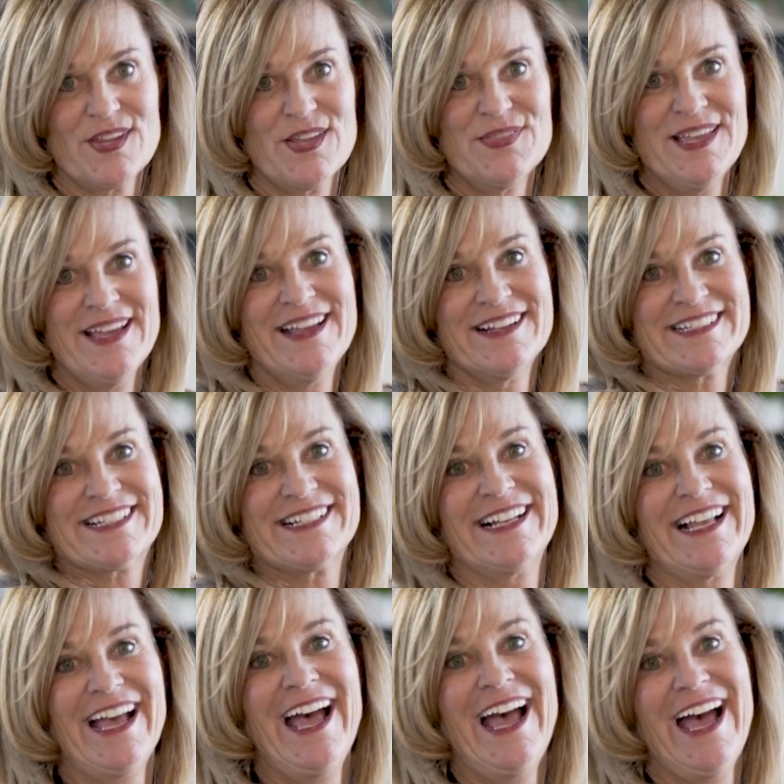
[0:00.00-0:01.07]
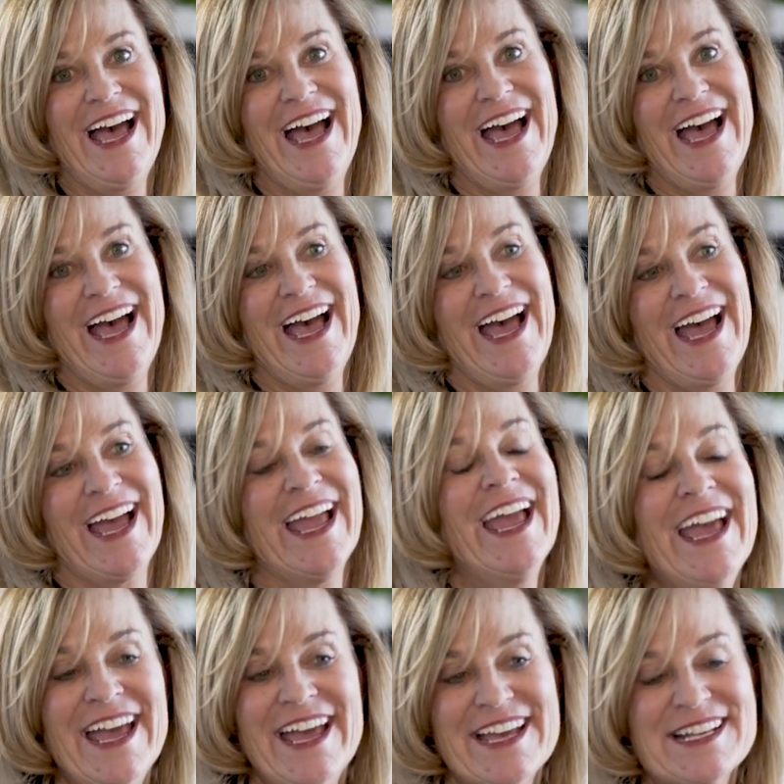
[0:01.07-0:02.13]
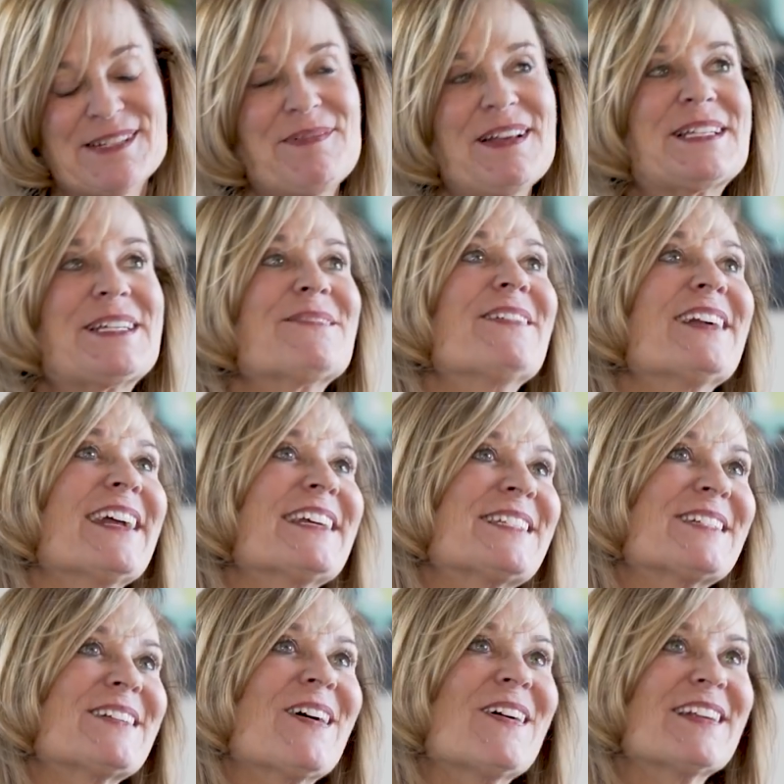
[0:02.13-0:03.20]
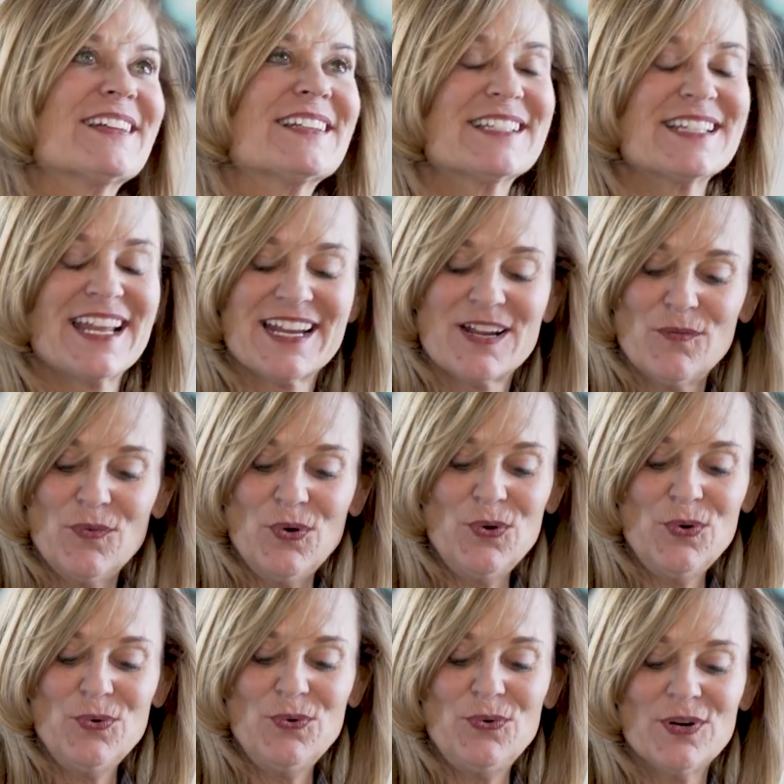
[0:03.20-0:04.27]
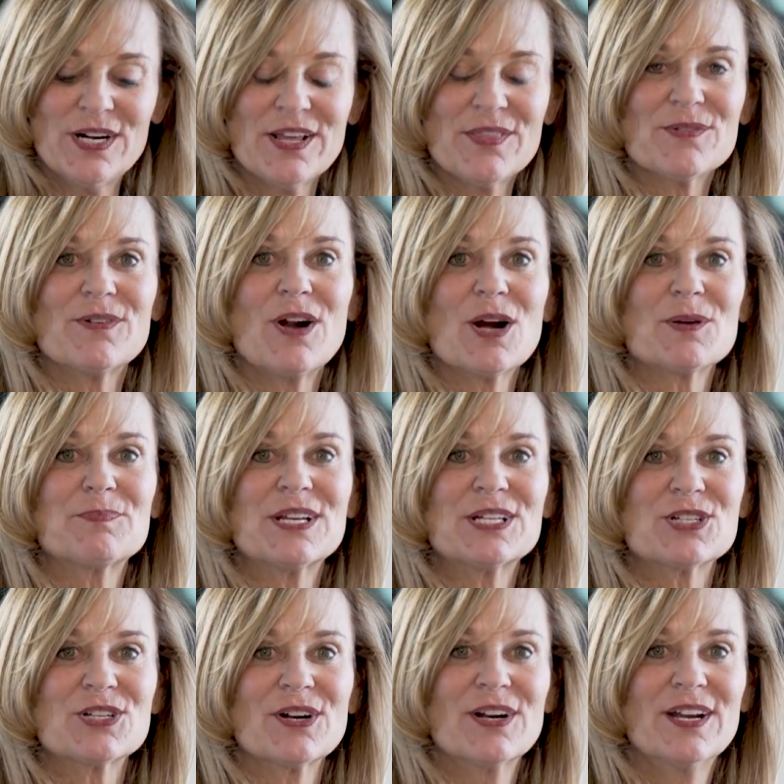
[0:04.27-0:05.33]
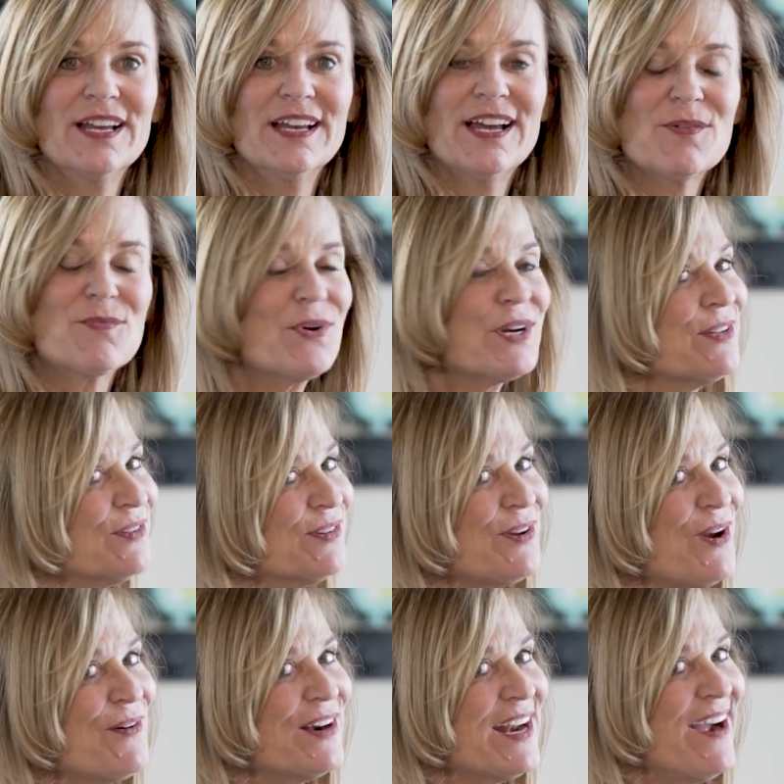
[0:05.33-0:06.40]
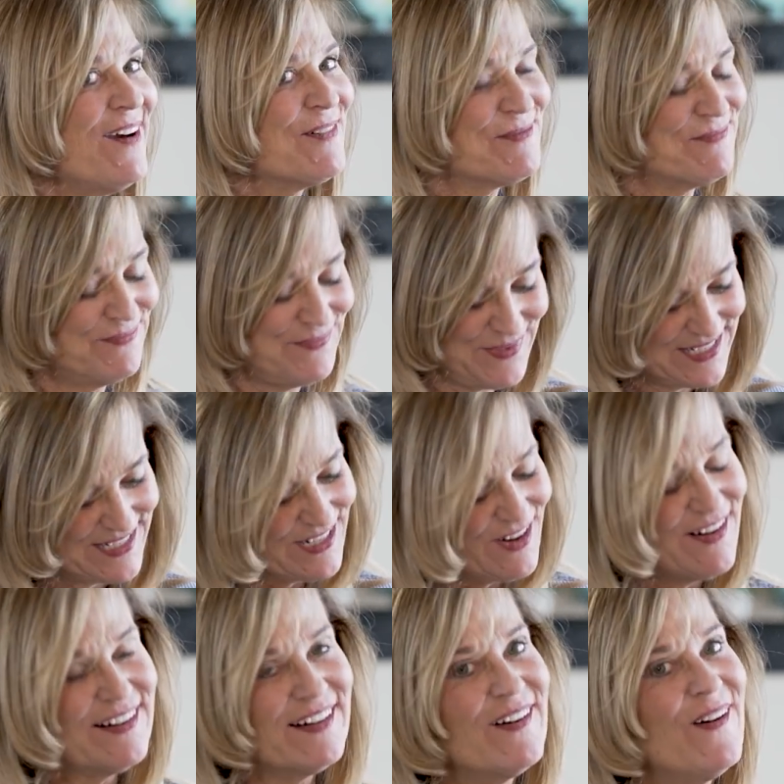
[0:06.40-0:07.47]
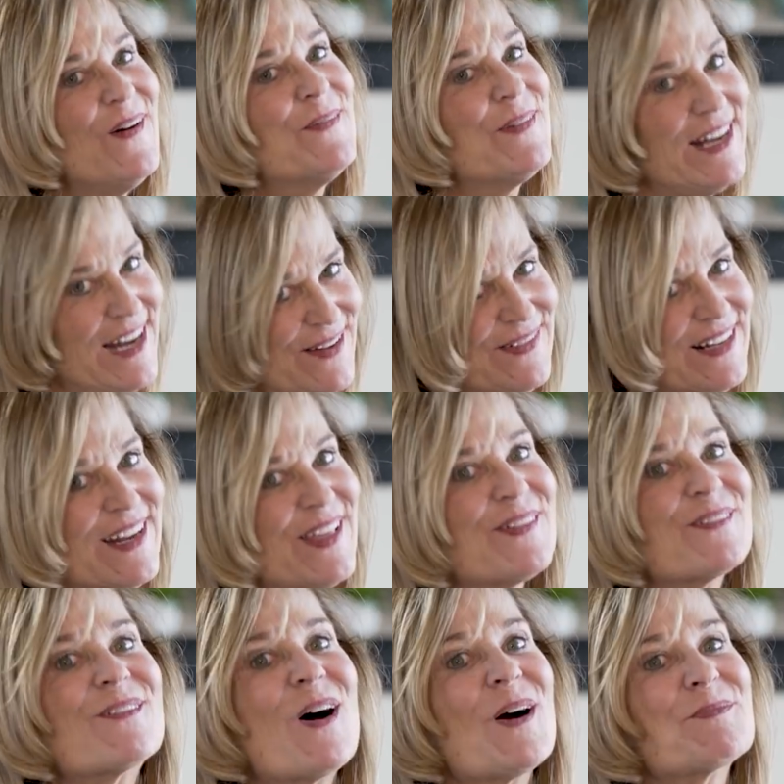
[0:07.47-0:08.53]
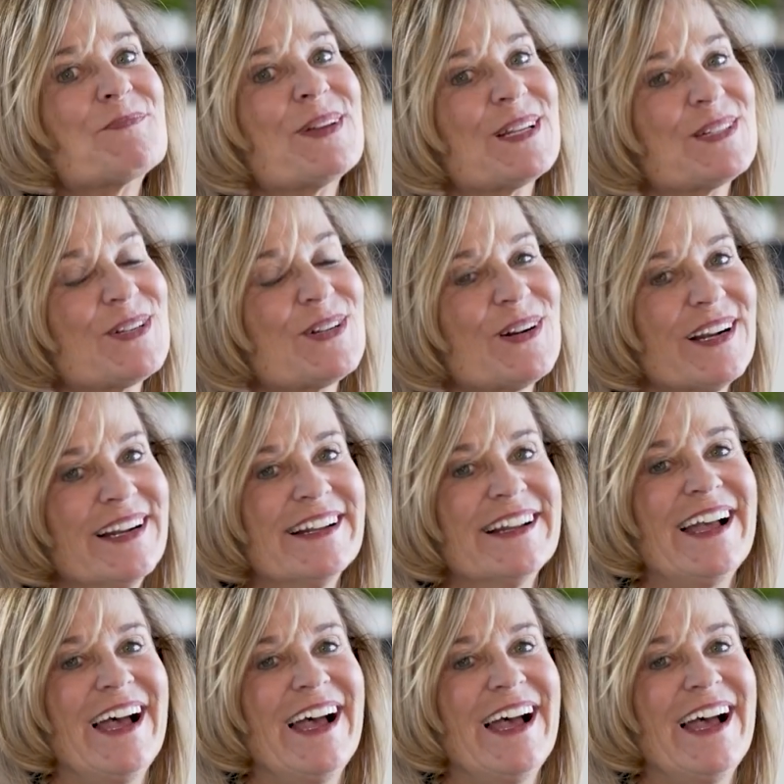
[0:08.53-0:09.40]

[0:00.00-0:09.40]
And that's, especially when I started, it's like, ooh, another rock picture. Wouldn't throw it out, but darn it all, we'd have another rock picture.